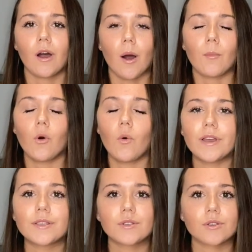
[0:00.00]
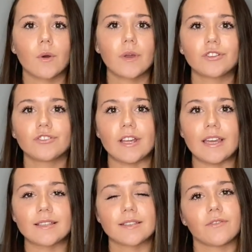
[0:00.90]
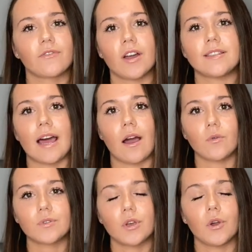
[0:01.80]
I'm always so intrigued to find out